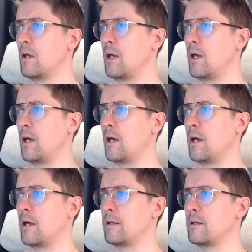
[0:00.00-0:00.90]

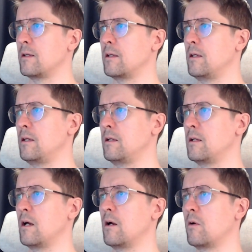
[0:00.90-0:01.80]
And in
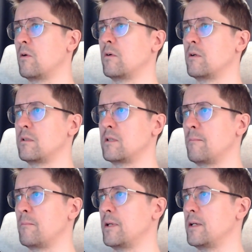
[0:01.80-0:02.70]
our
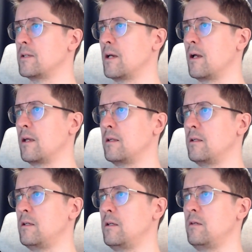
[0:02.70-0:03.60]
template
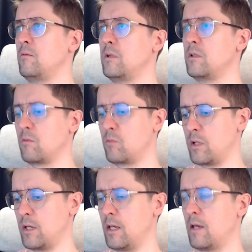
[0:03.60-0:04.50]
ID, we don't
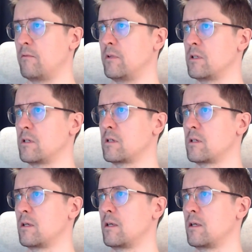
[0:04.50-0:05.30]
want to have this.